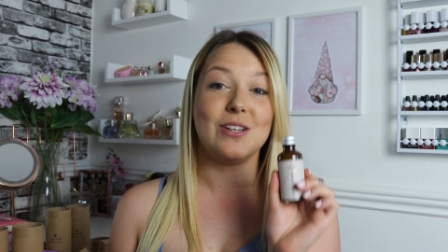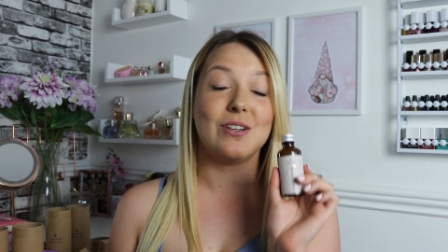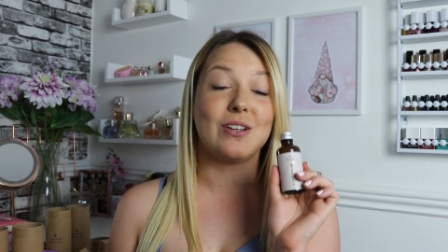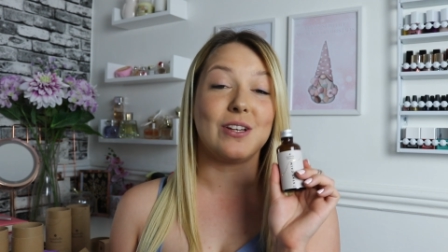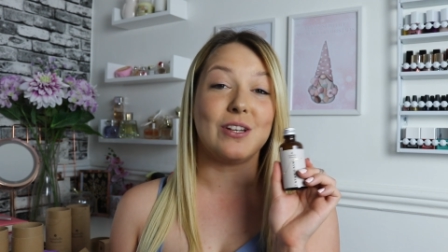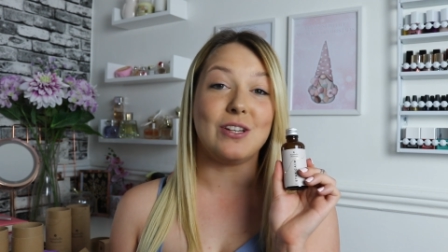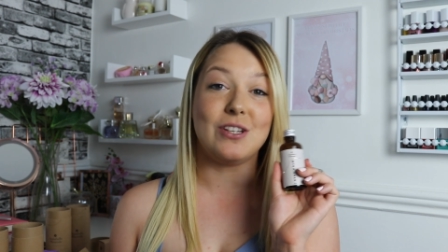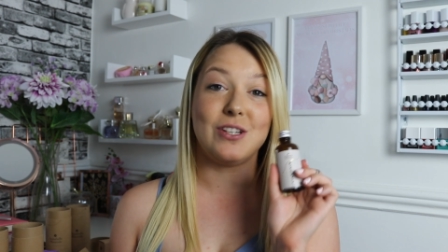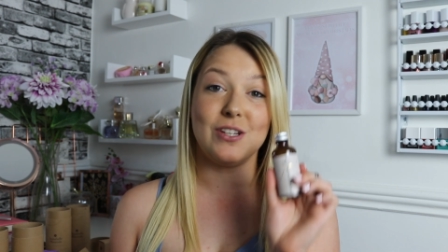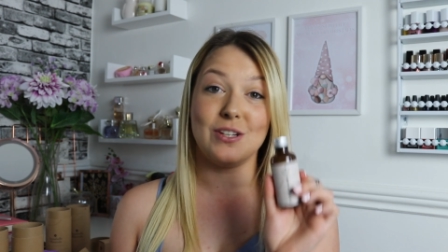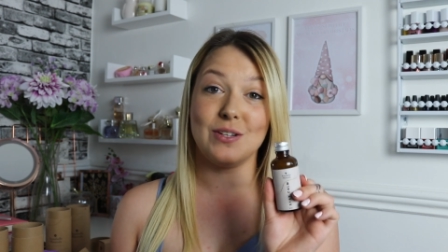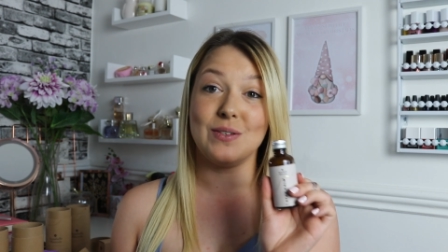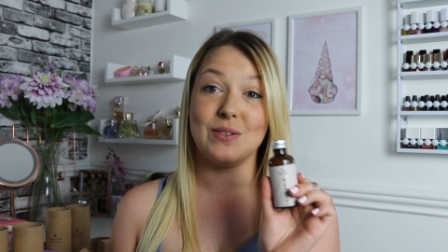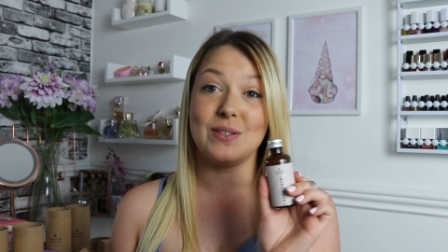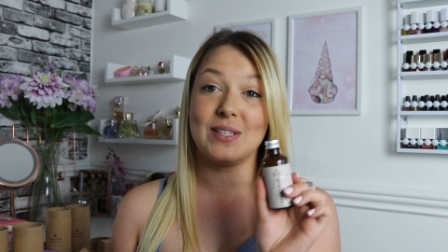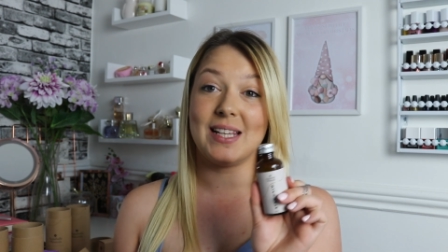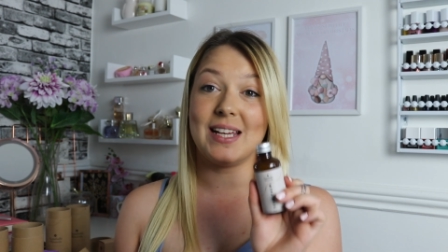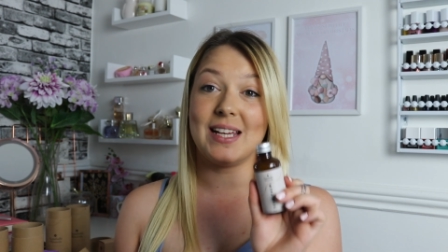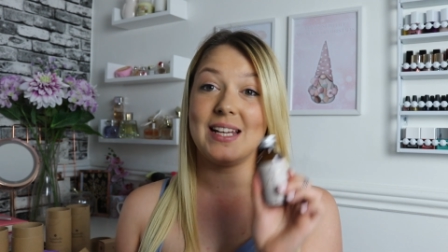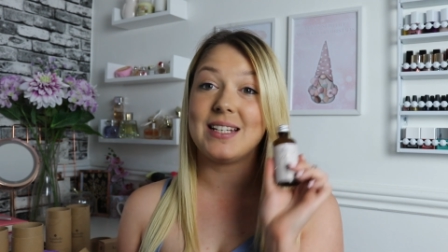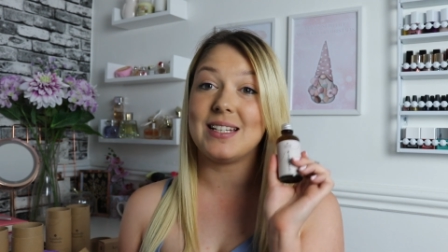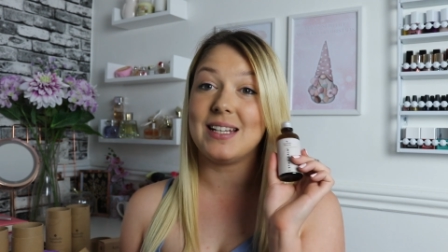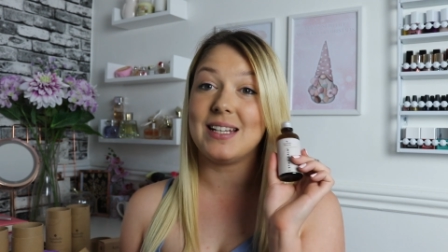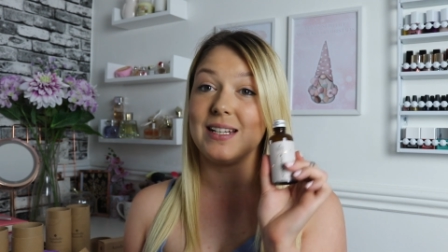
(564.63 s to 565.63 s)
you can use
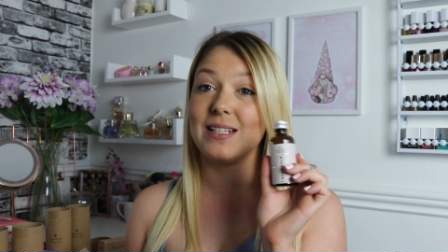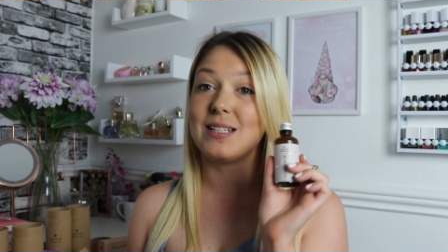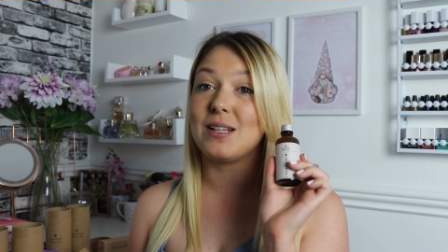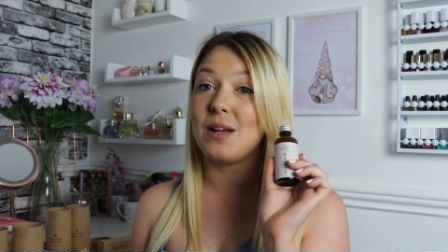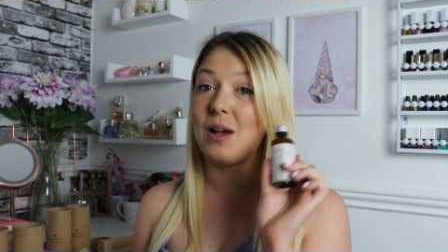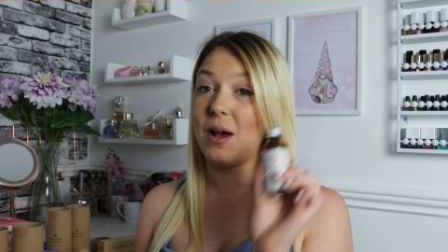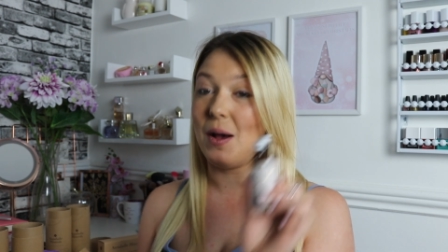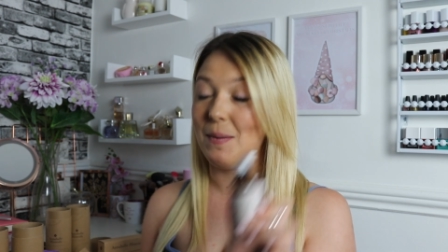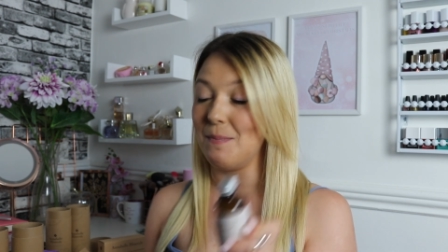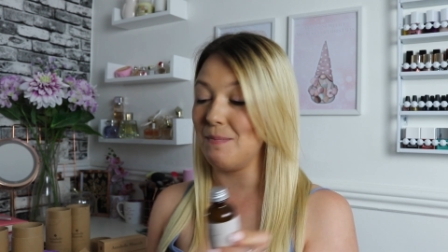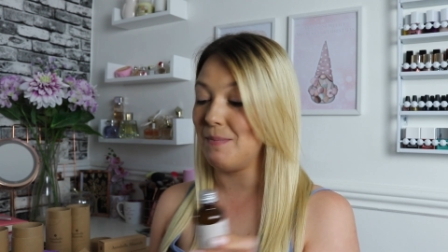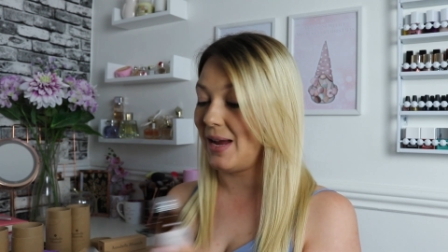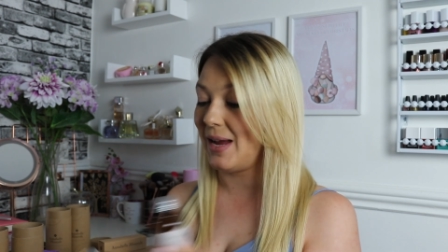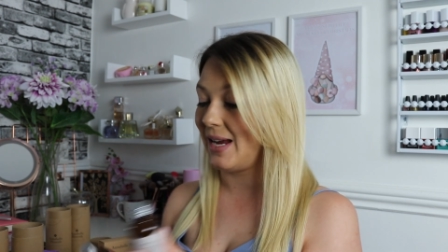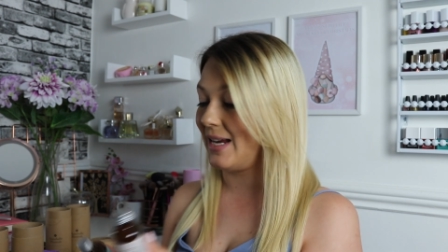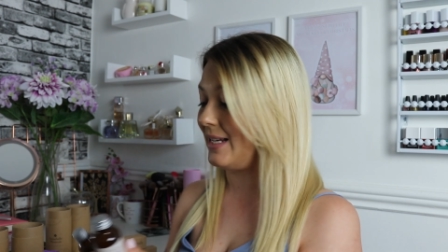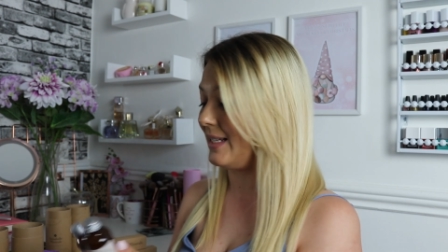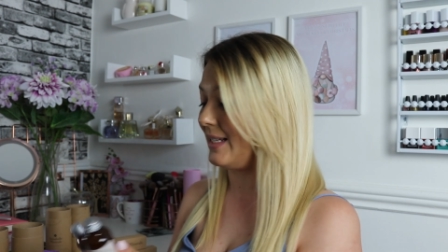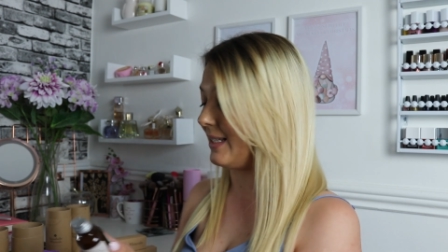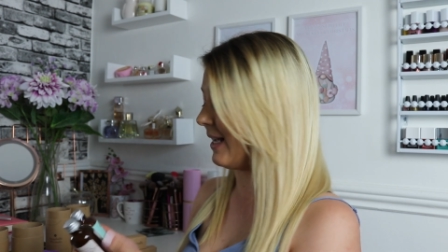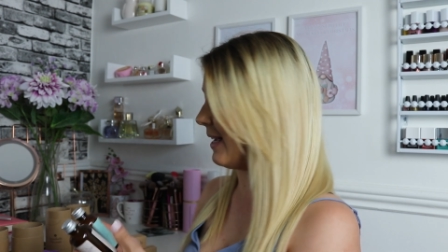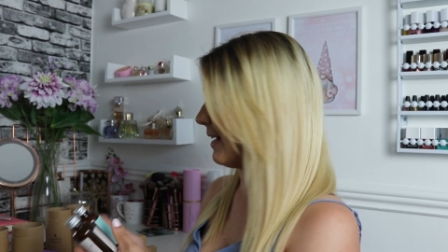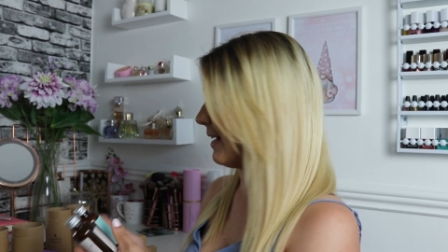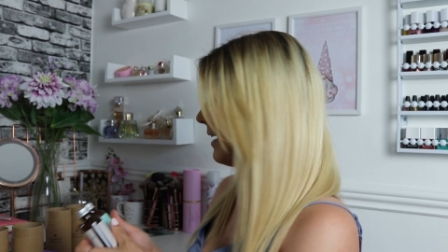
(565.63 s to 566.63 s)
this. It's
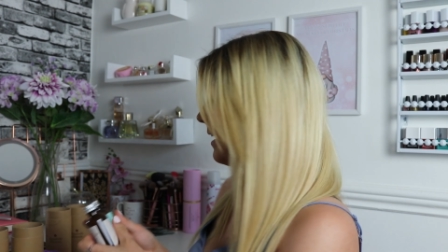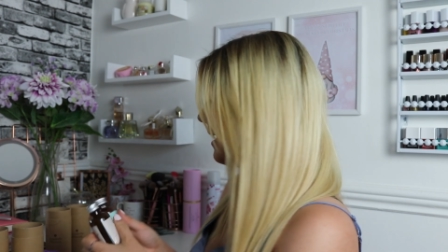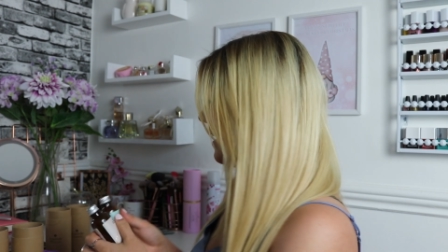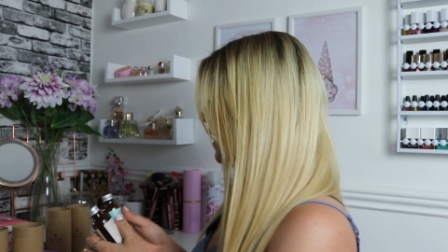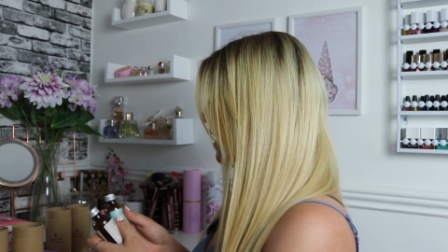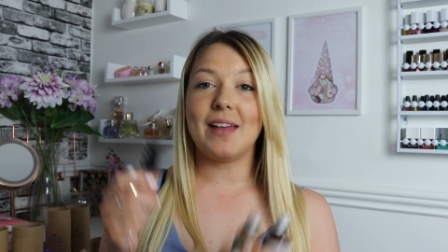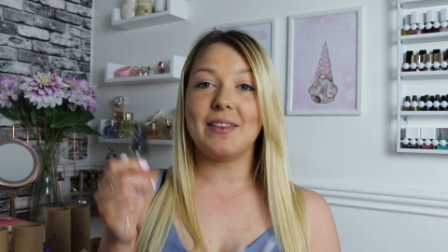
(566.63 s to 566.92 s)
amazing.